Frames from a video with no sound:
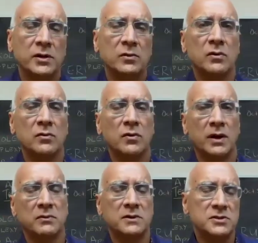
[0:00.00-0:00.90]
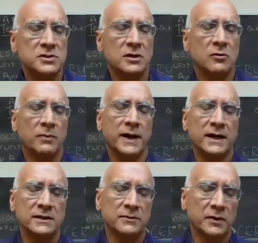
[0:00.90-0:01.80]
you were, and just to go
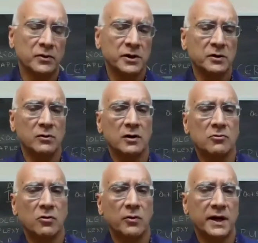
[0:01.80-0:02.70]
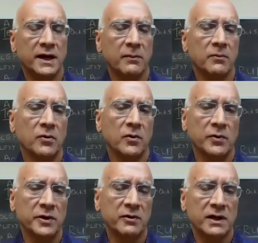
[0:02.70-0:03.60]
back a little bit, when you were growing up, what
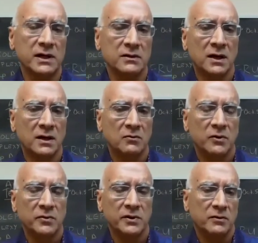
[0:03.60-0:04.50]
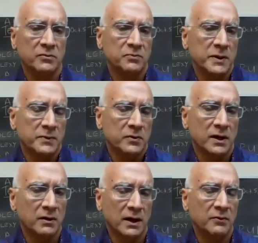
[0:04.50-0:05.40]
were your, what, you know, people,
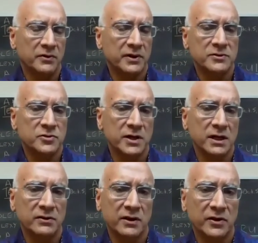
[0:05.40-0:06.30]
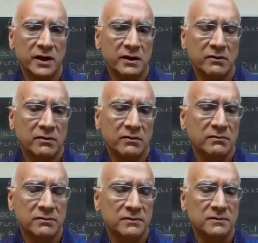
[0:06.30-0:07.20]
how were they treating you? They thought you were,
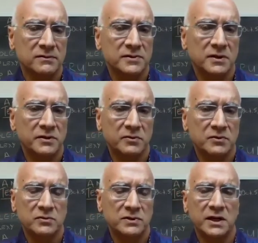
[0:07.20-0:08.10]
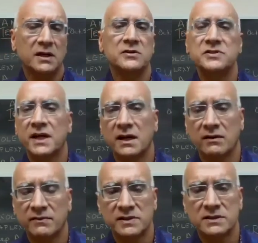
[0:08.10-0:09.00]
they didn't understand,
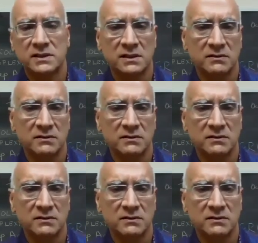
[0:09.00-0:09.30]
obviously.